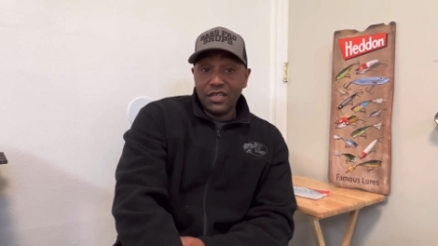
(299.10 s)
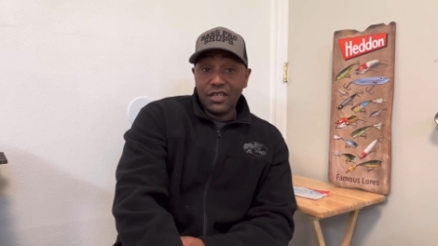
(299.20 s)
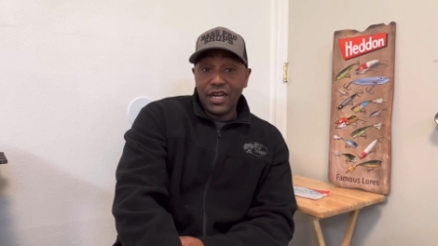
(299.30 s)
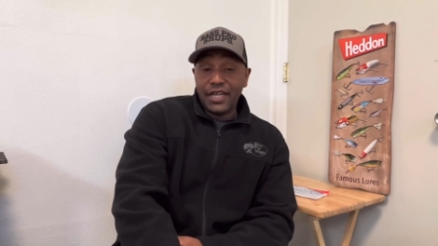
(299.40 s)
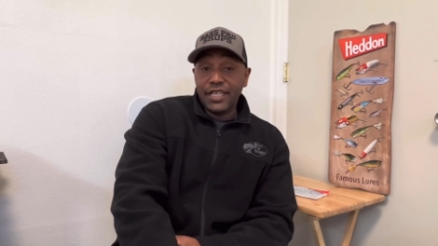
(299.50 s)

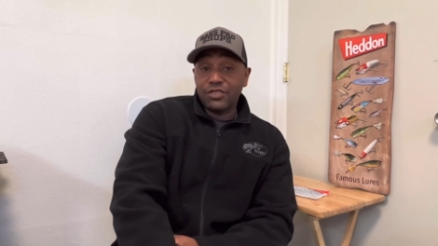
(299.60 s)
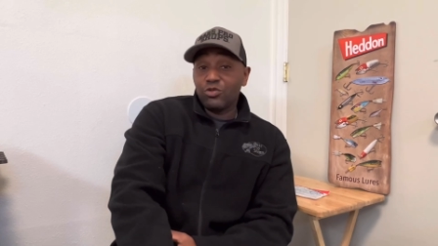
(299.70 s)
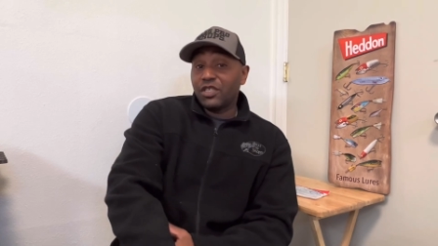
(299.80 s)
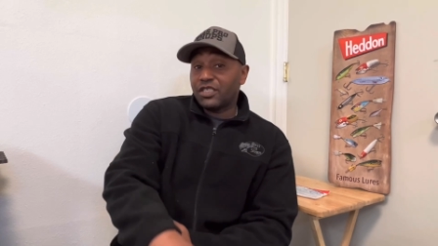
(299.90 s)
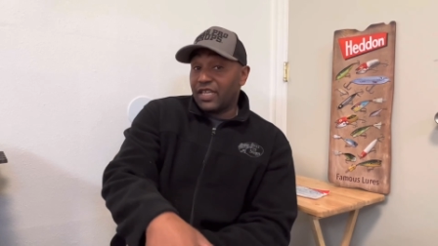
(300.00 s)
All right, guys, we
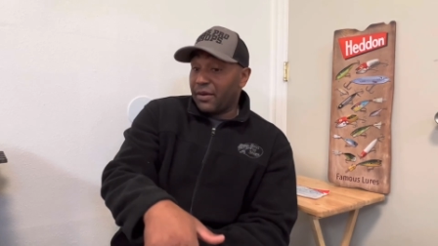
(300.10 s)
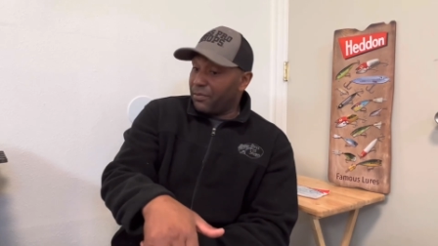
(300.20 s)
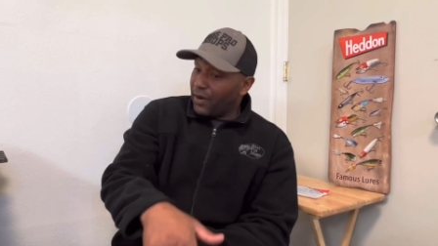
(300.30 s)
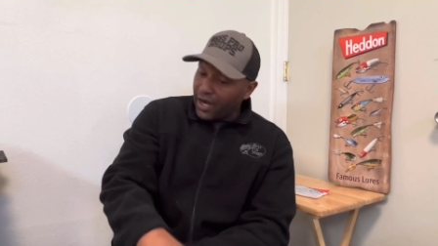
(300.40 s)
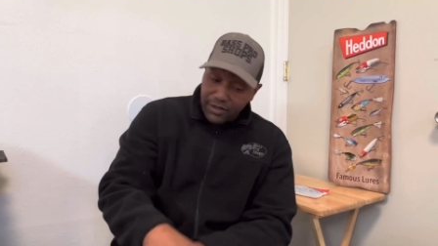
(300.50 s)
want to get to
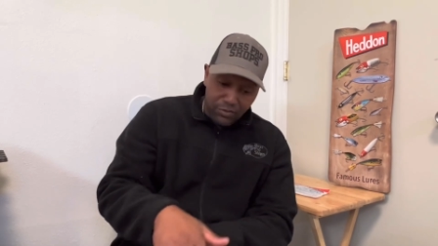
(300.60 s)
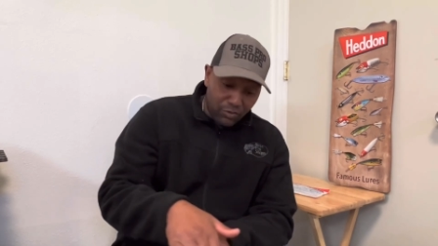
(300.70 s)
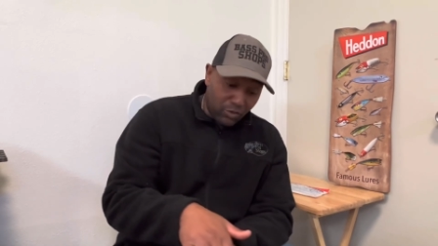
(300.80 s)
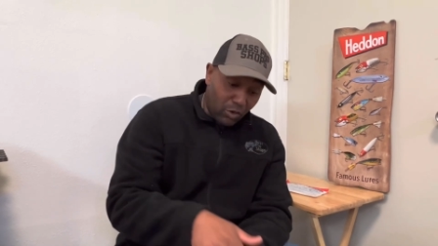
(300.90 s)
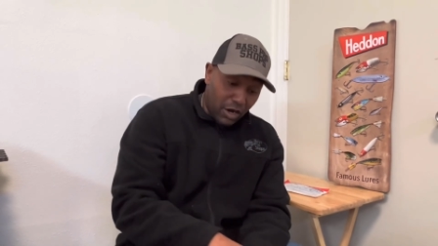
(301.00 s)
that
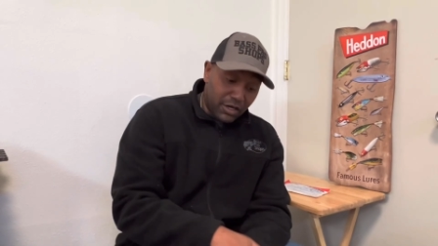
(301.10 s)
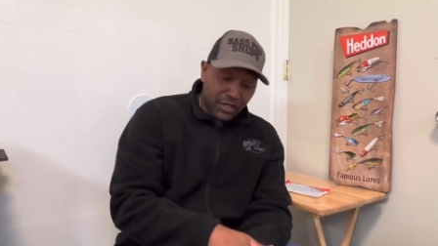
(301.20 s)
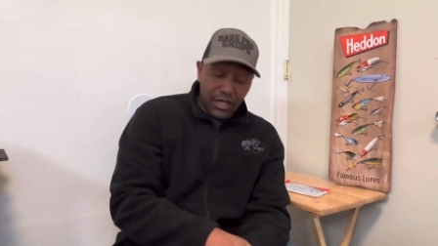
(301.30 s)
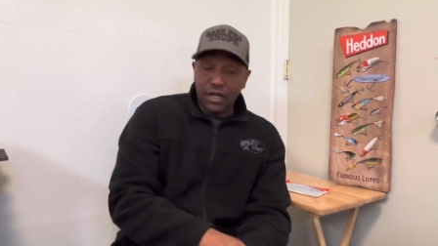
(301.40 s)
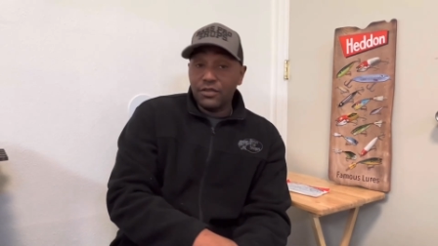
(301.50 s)
bottom water
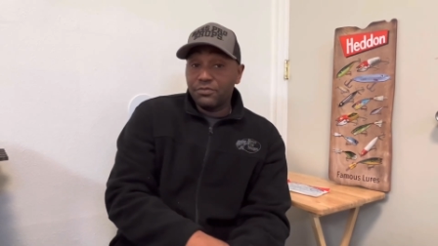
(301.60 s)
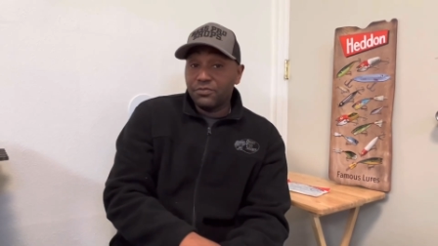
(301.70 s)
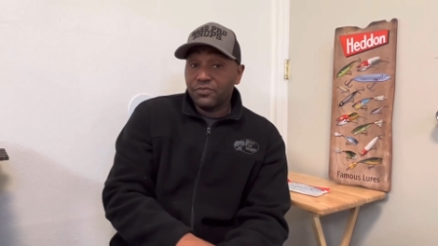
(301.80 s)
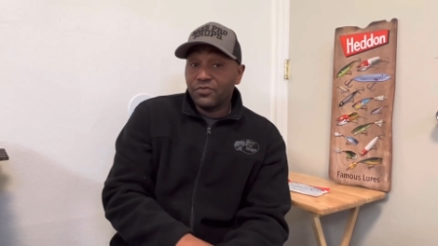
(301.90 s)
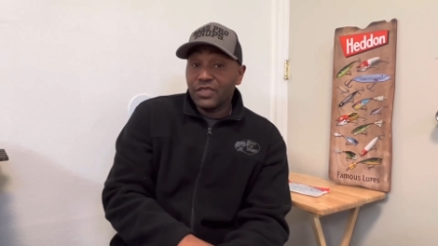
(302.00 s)
column.
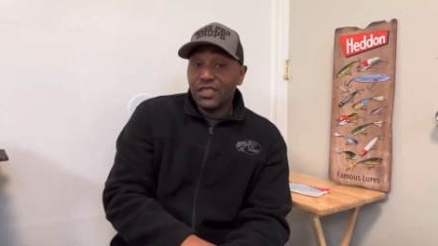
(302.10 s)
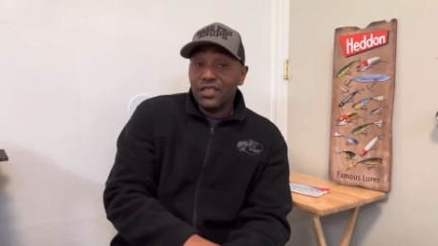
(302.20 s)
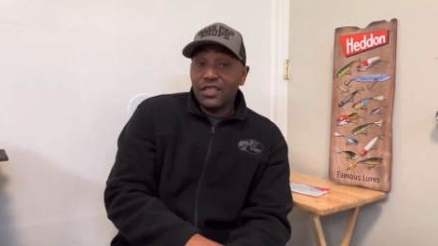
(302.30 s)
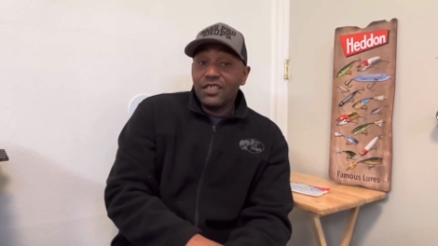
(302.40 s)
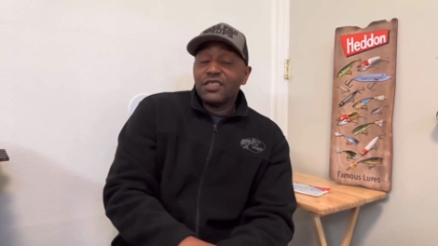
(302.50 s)

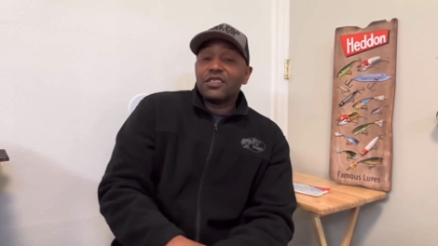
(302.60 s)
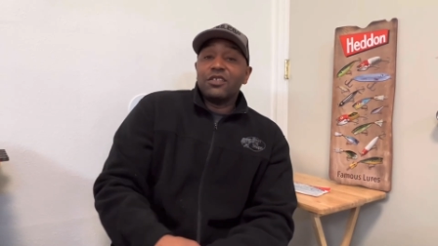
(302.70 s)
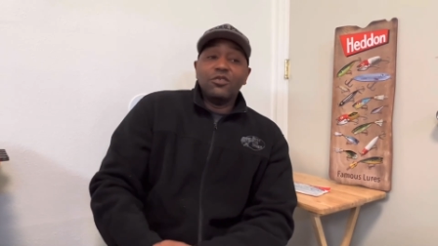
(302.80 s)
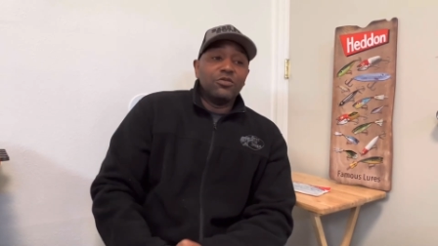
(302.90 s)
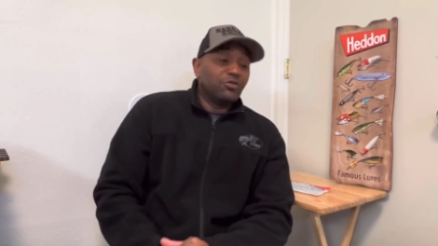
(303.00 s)

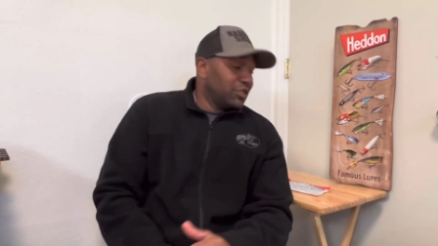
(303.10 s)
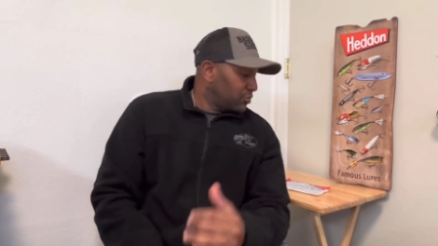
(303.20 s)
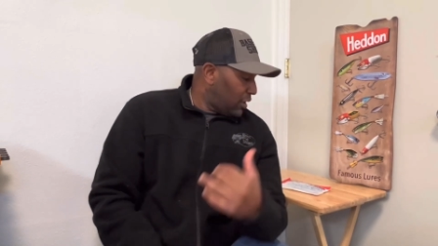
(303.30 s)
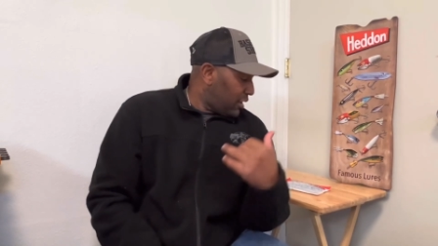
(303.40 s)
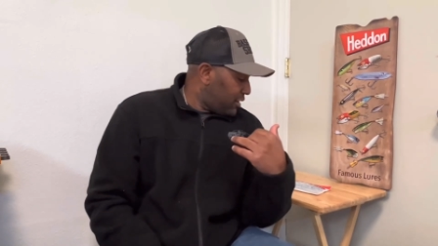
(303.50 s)
So the
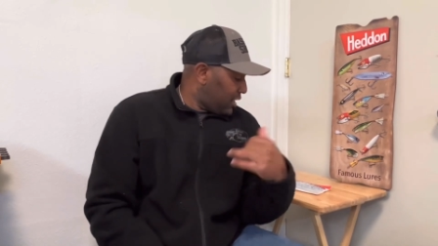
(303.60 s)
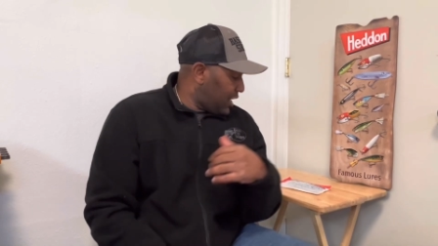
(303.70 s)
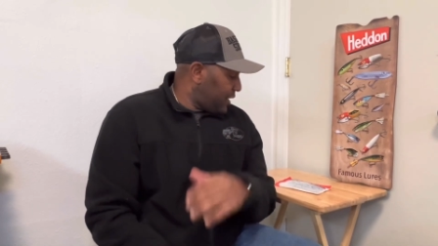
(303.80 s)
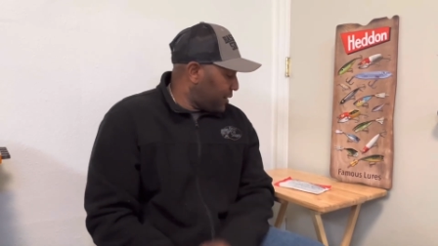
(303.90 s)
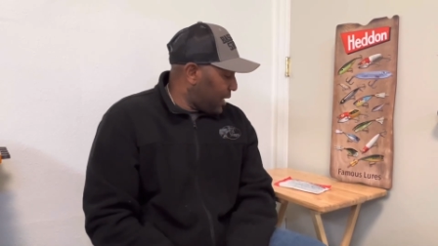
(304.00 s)
reason why
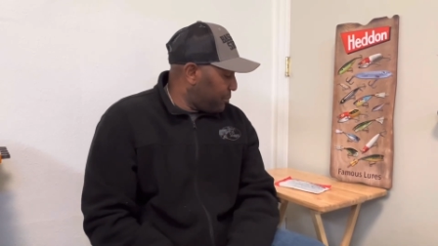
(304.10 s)
I